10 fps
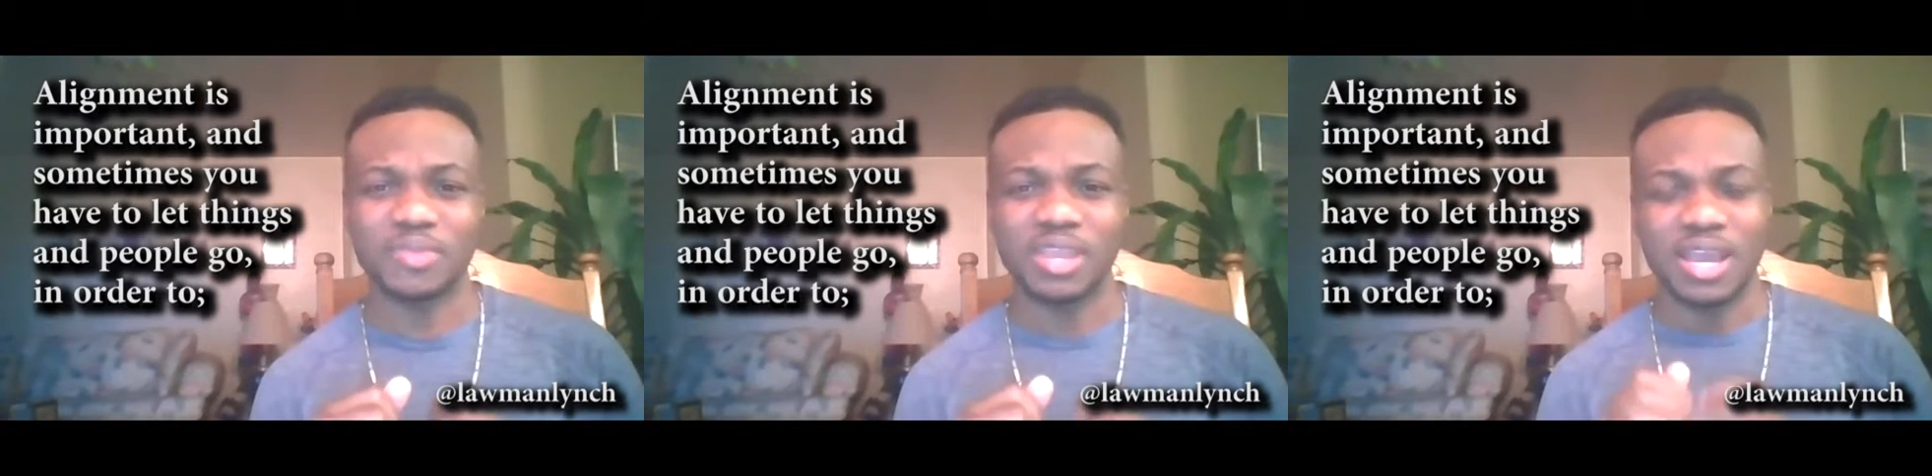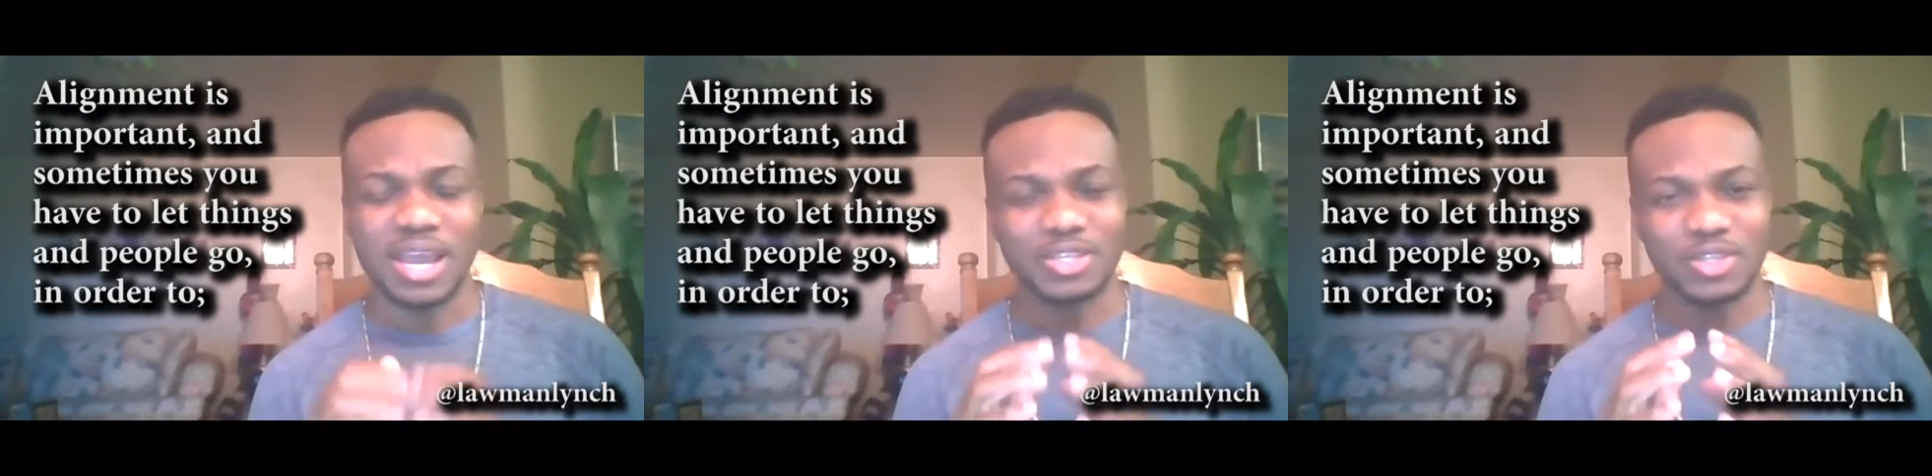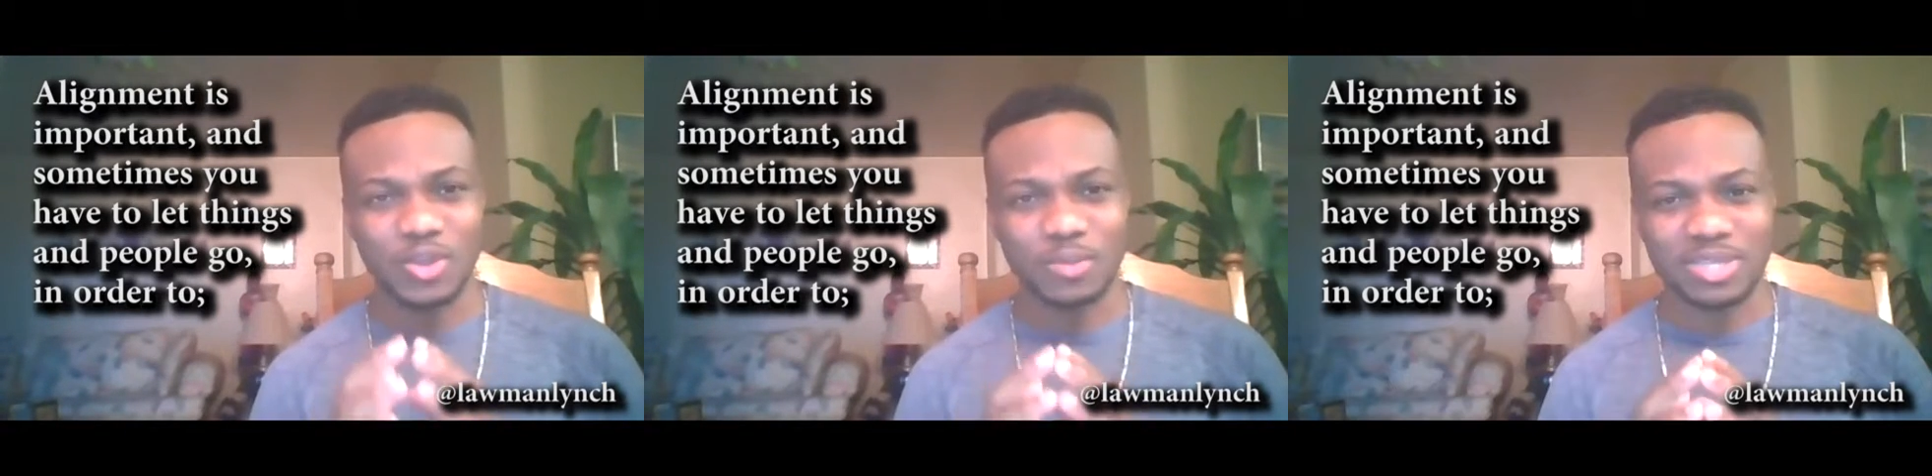and
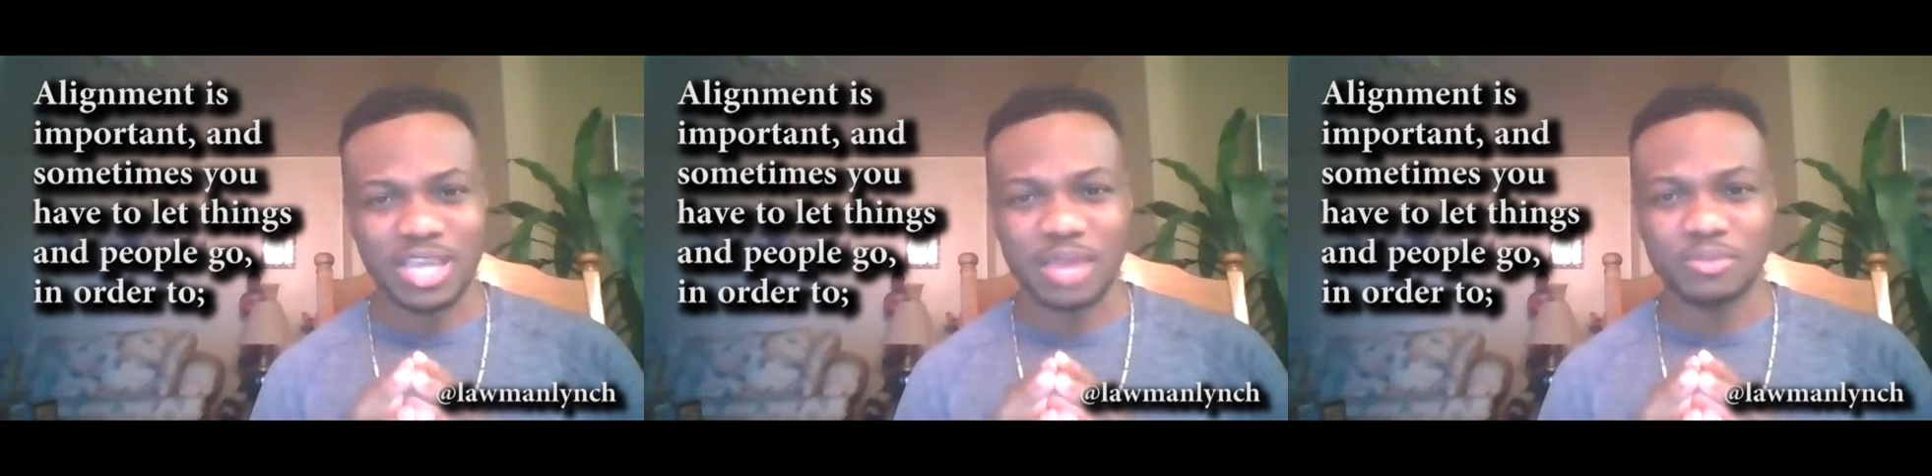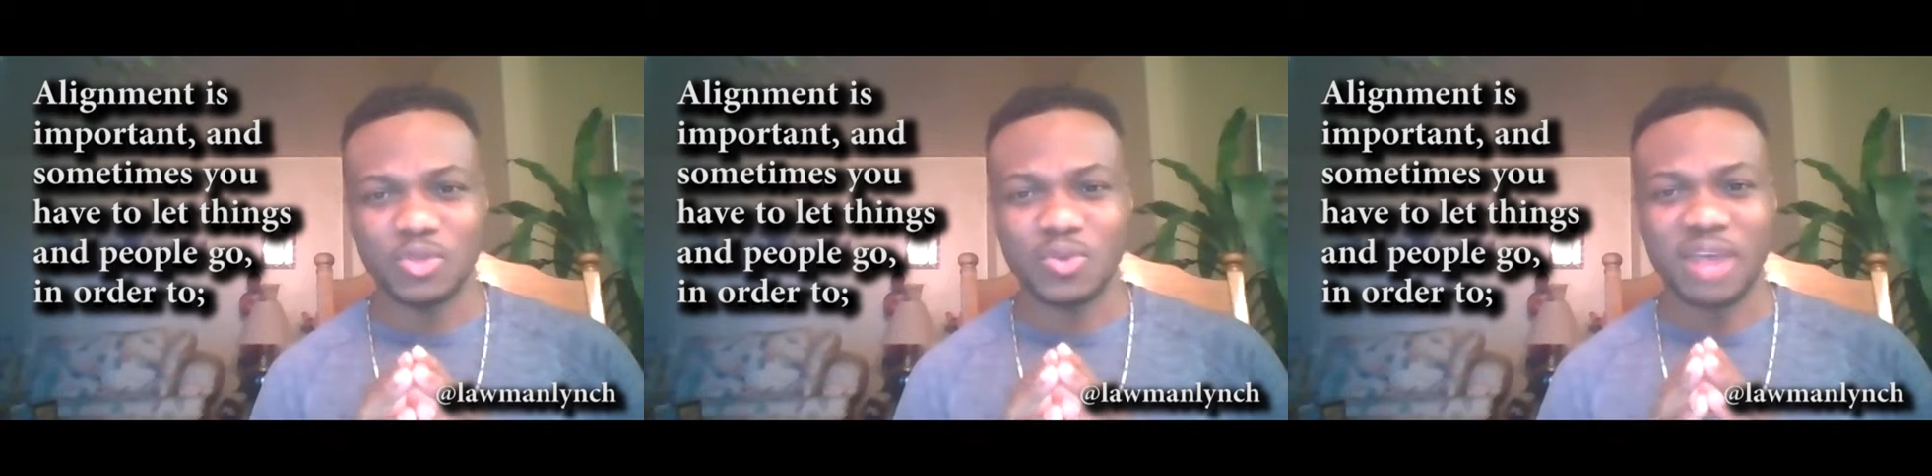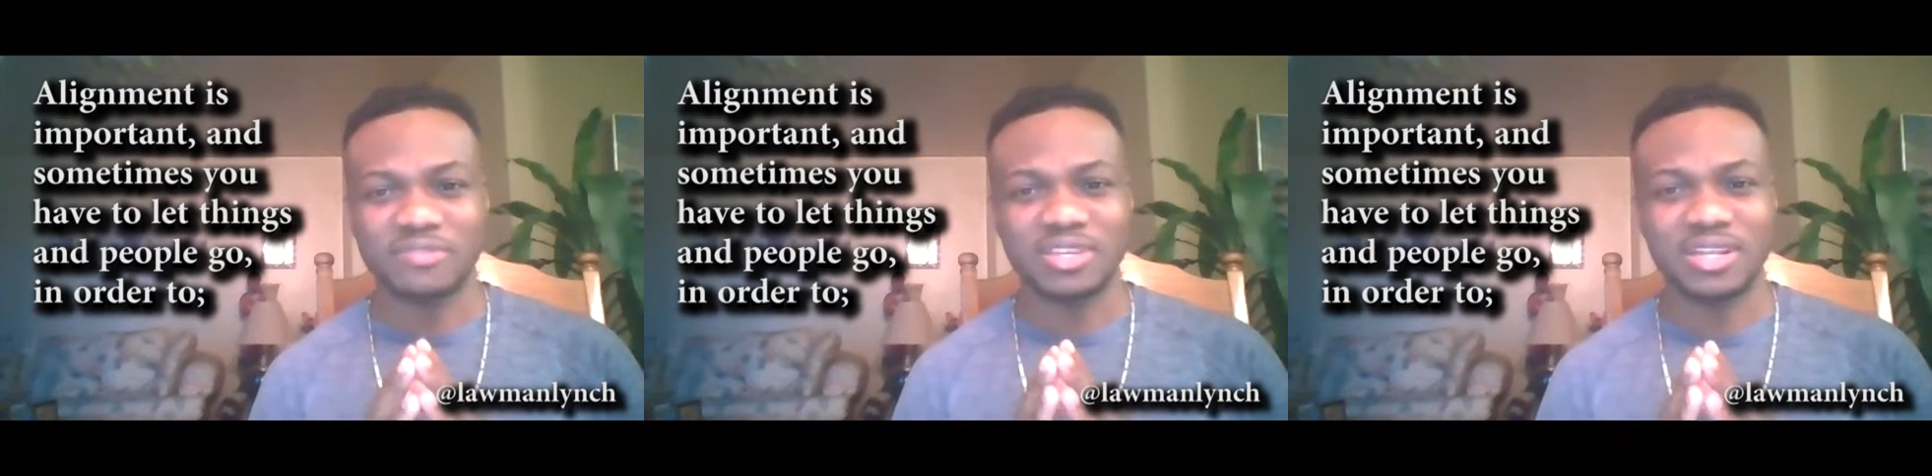sometimes you
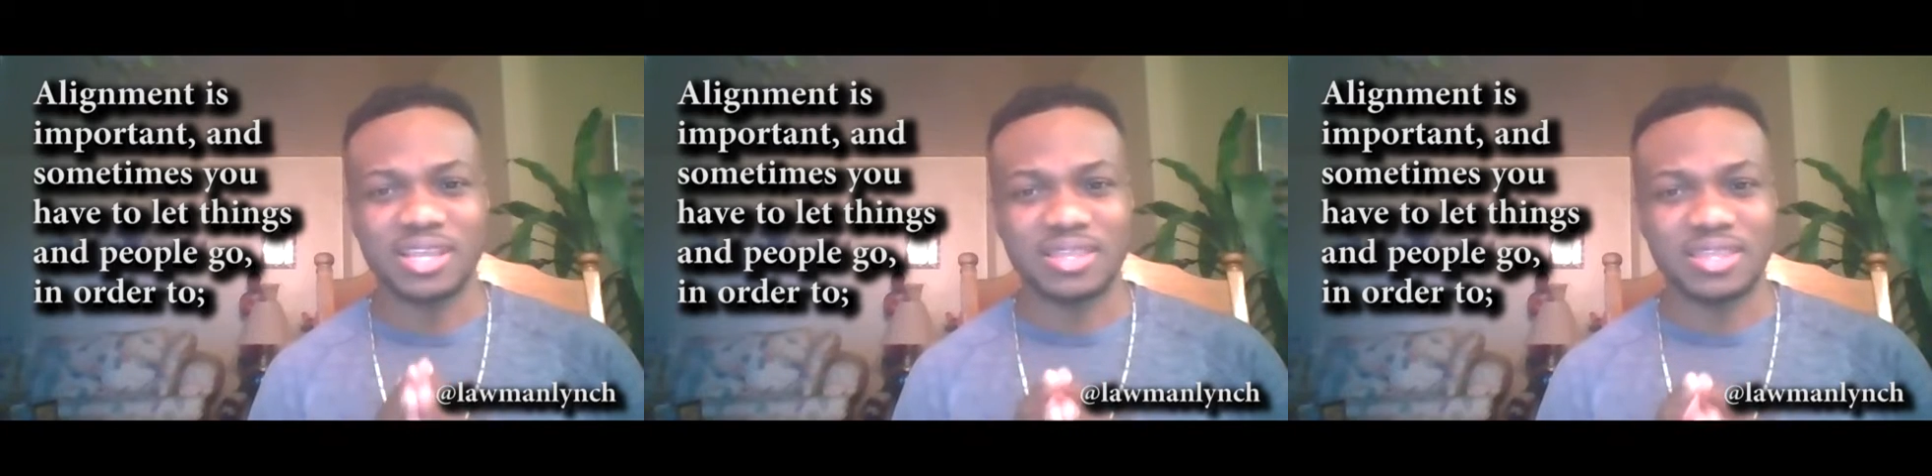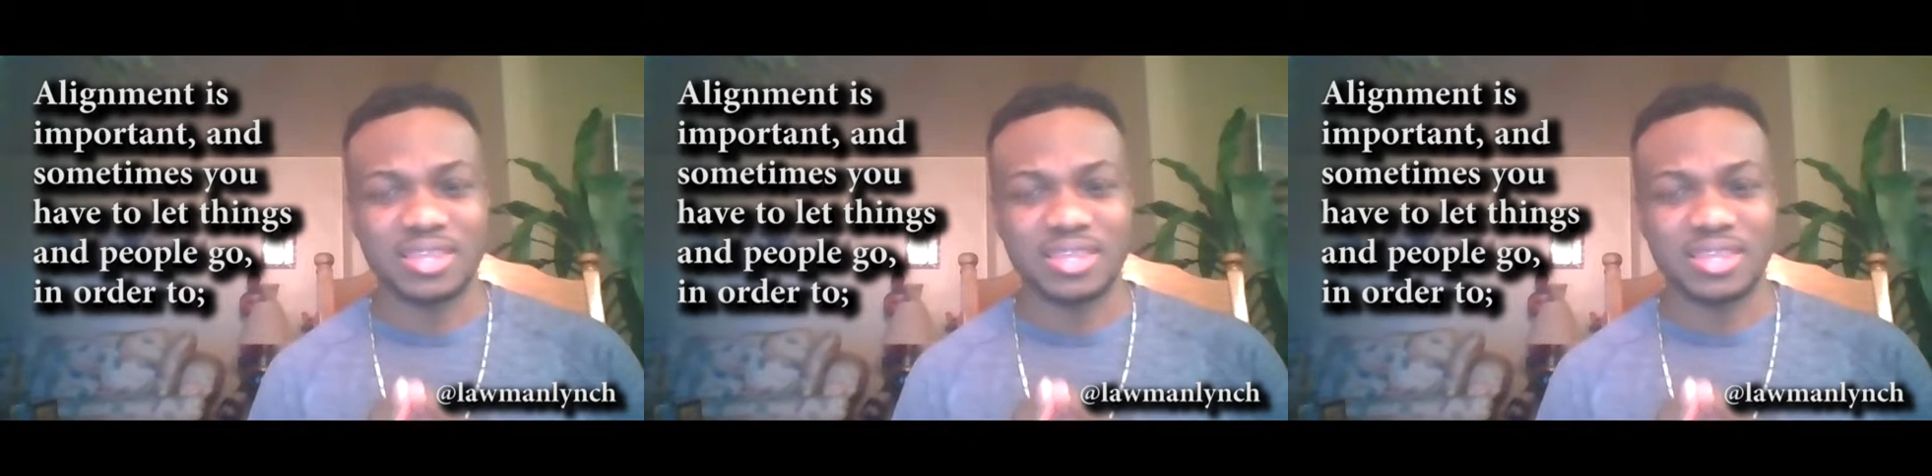have to let